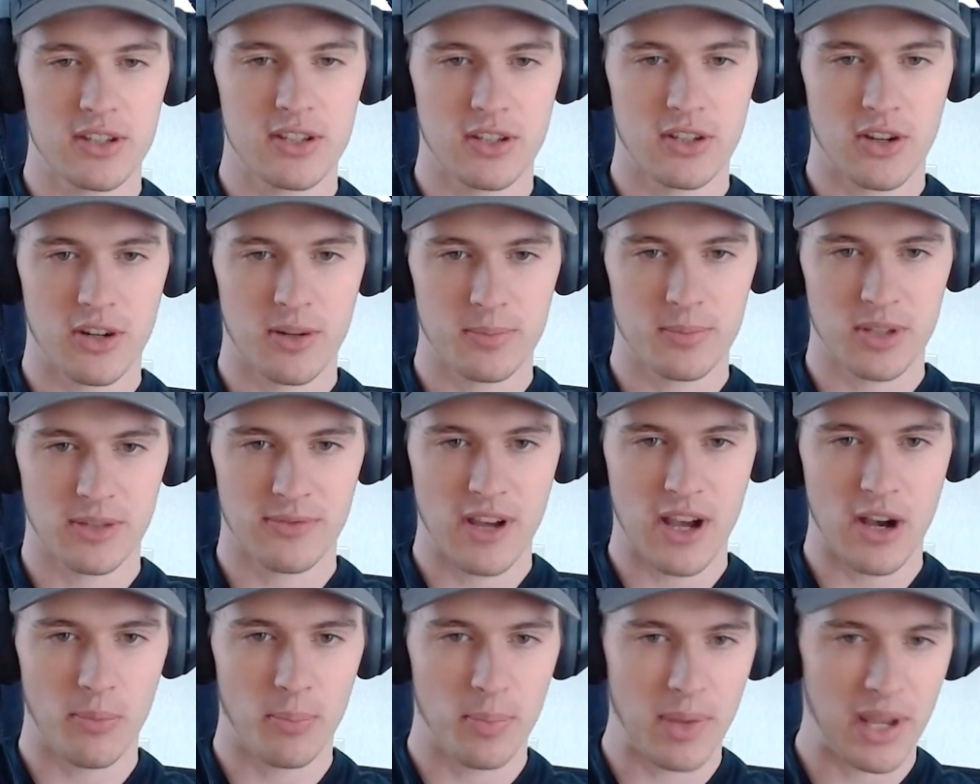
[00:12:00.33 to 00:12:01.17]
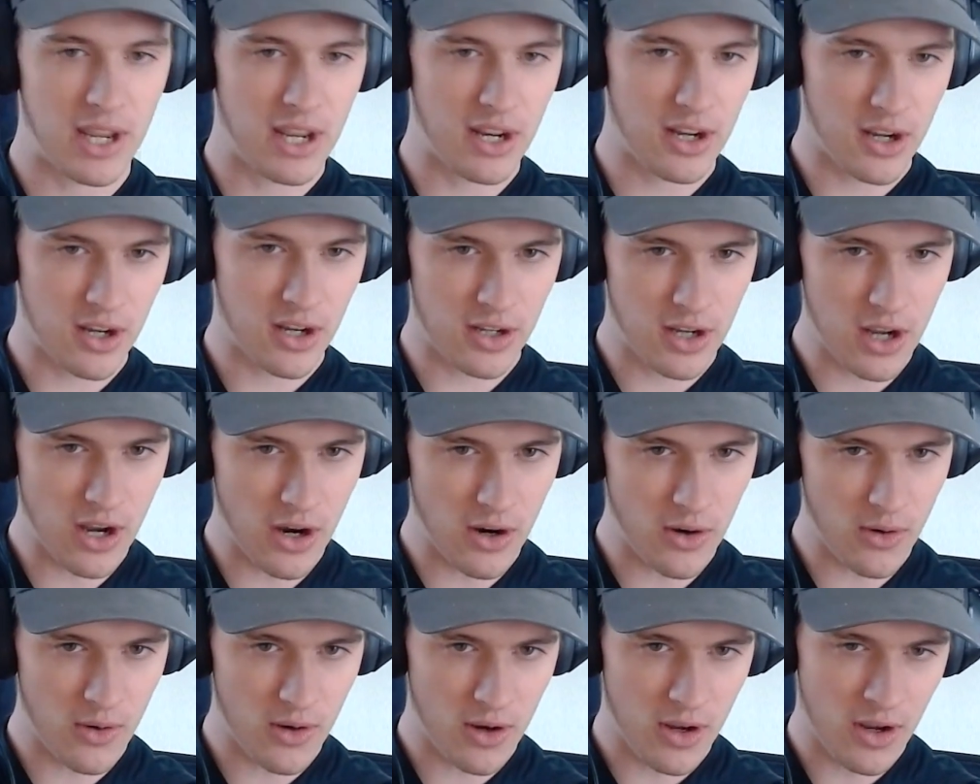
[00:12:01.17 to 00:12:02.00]
in terms of how big it could
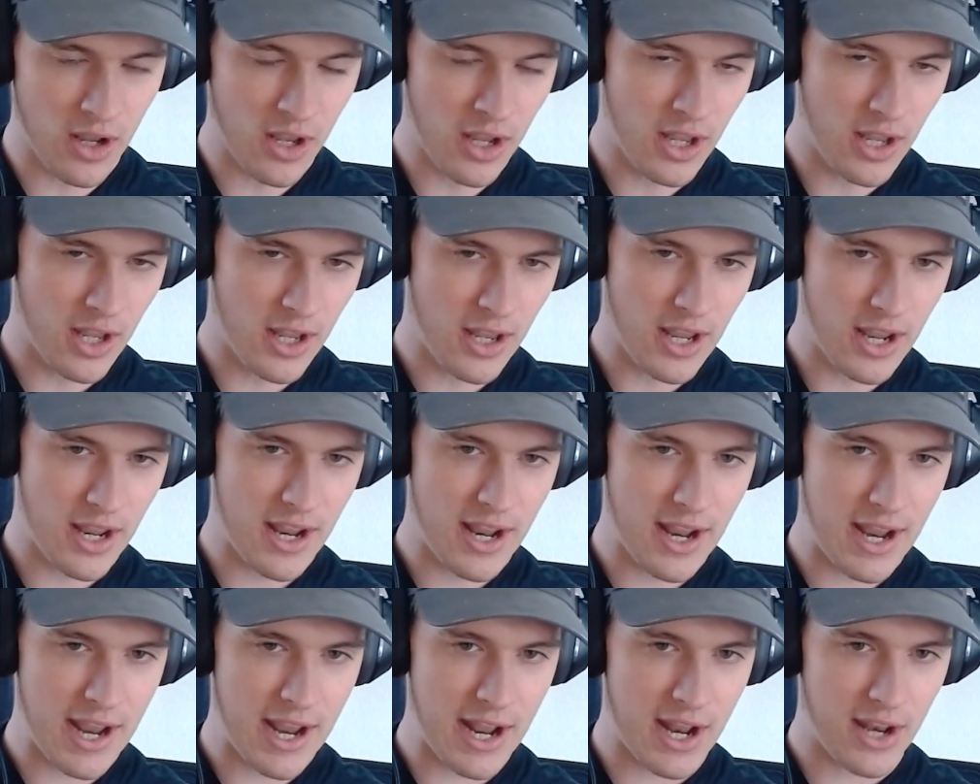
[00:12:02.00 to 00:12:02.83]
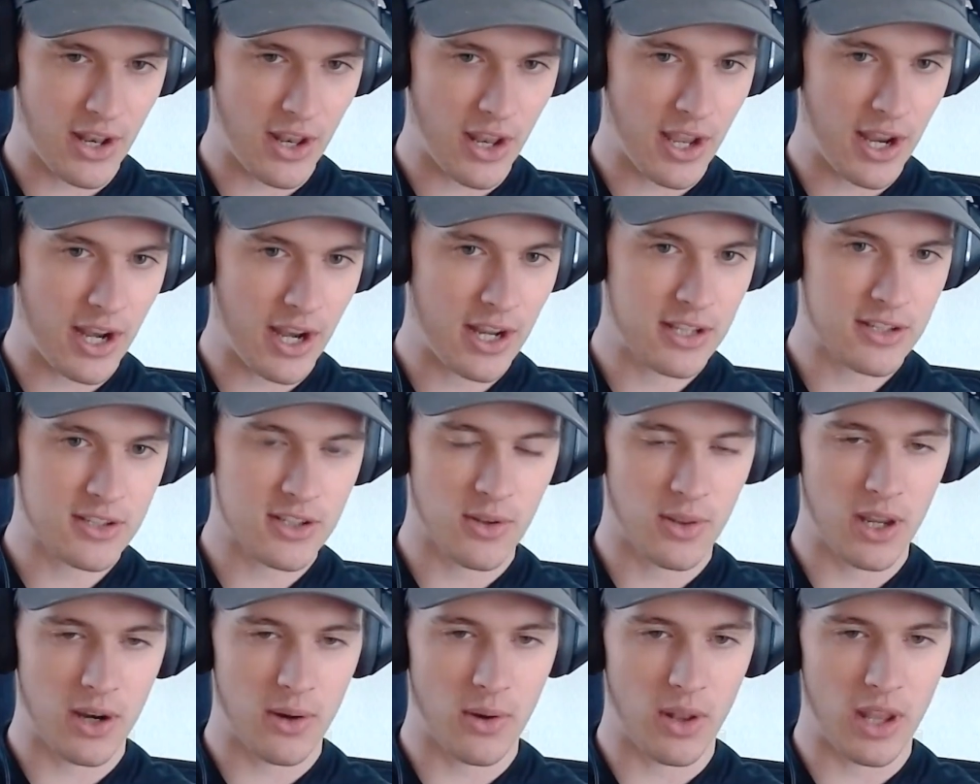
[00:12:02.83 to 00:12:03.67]
go. And like, so
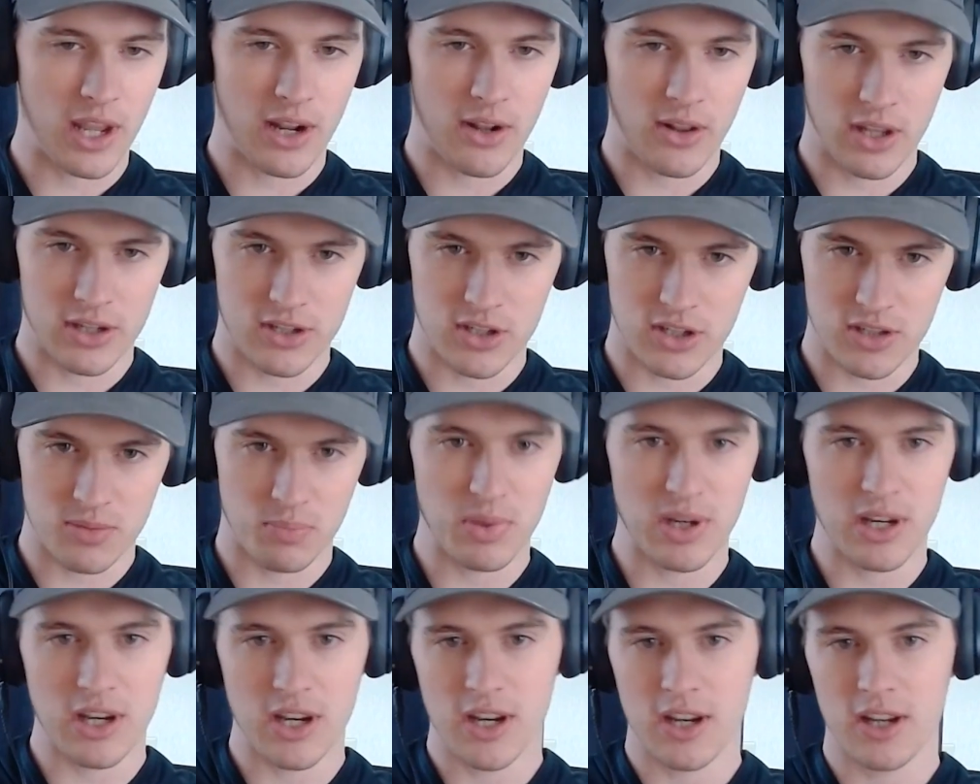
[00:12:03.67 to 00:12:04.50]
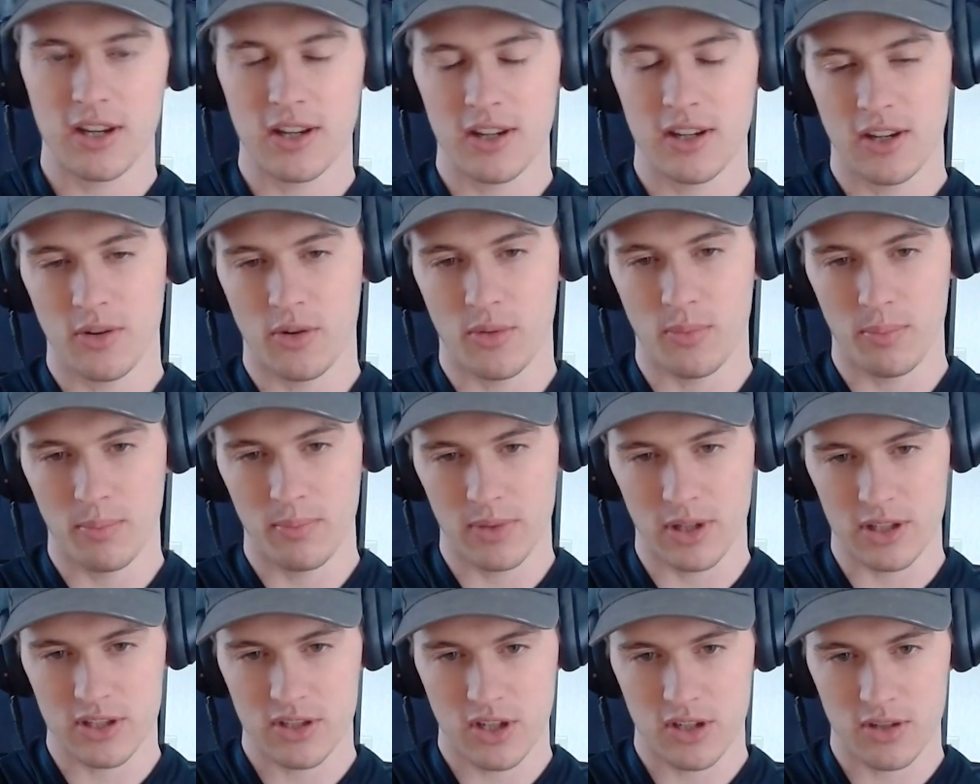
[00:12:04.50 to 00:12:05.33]
they were like, let's just be a
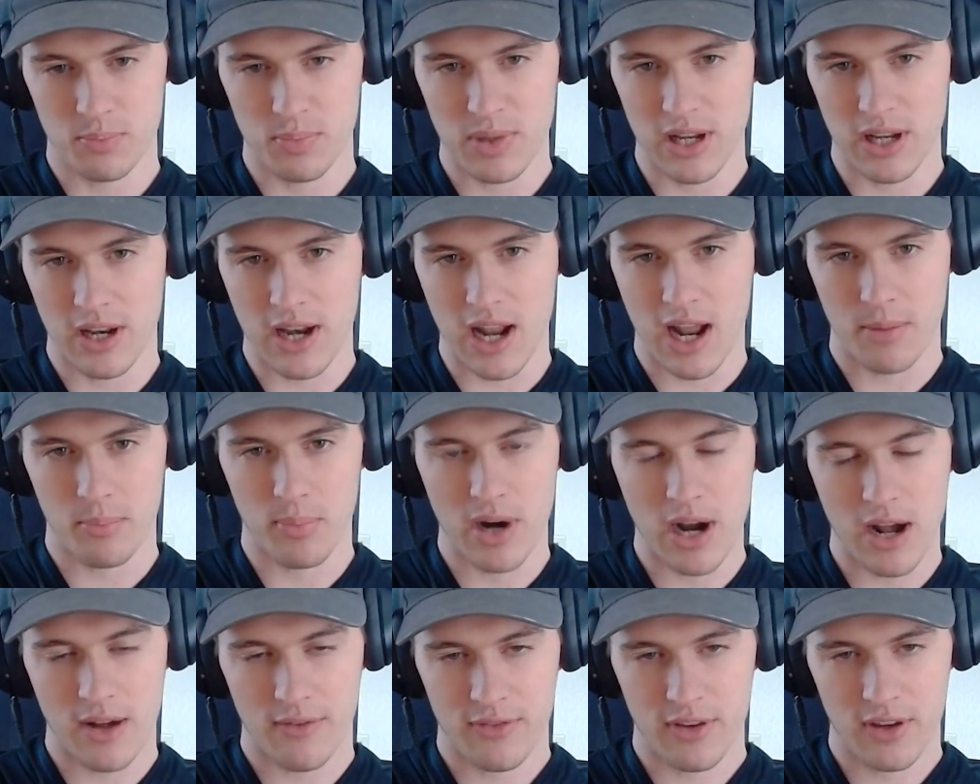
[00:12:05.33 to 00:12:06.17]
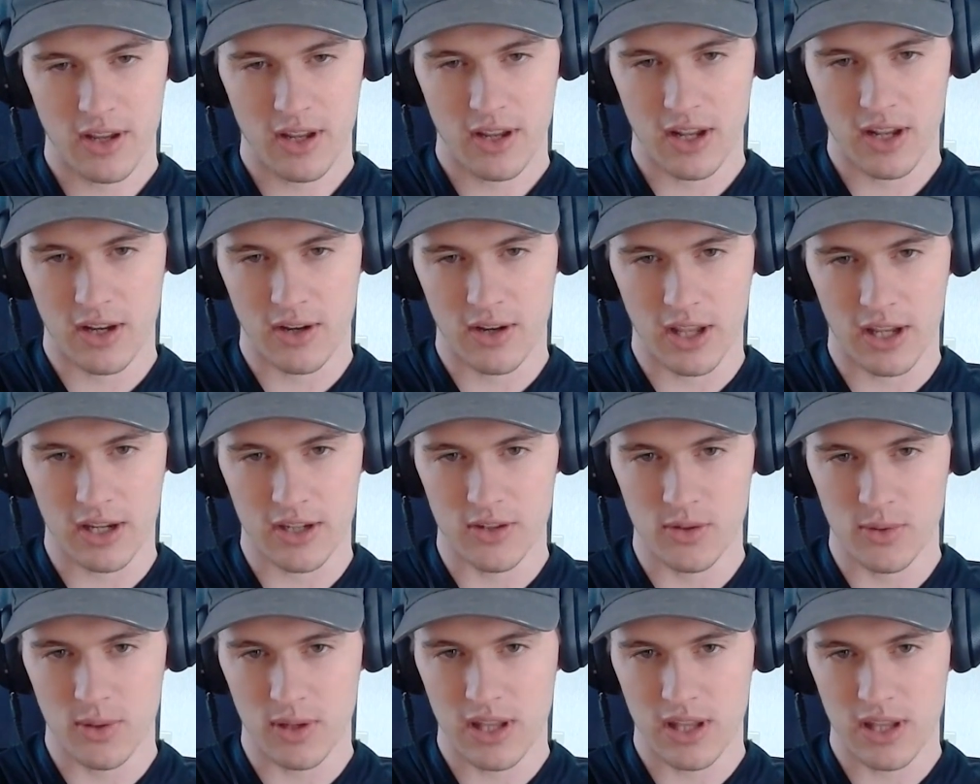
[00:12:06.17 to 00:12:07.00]
nonprofit and like
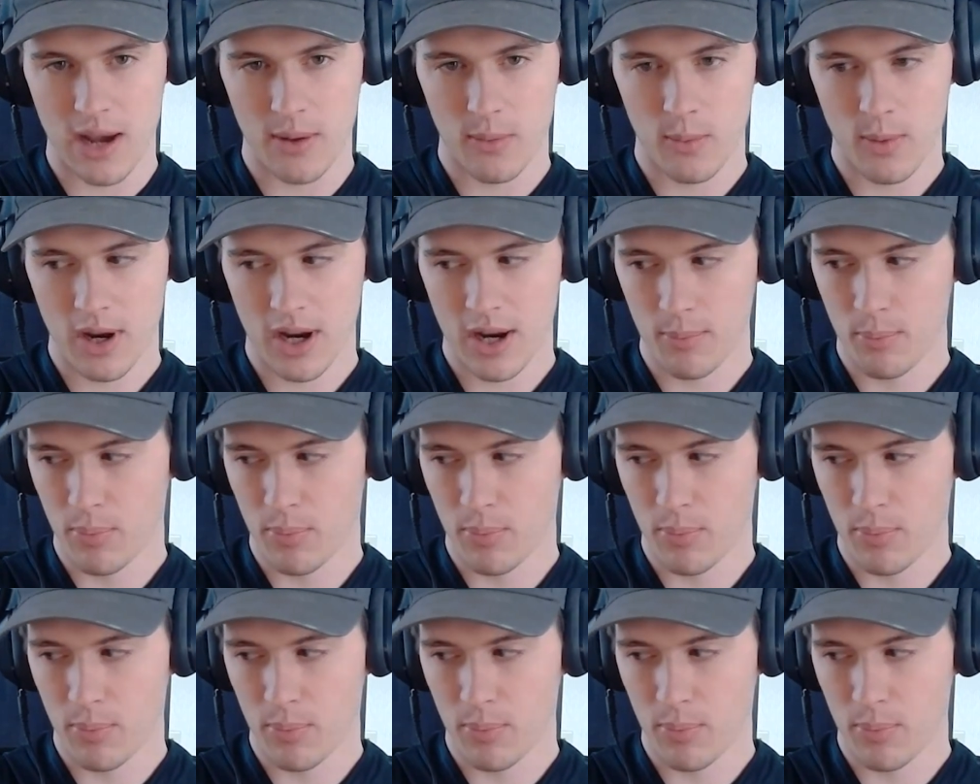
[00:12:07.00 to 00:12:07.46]
do it that way.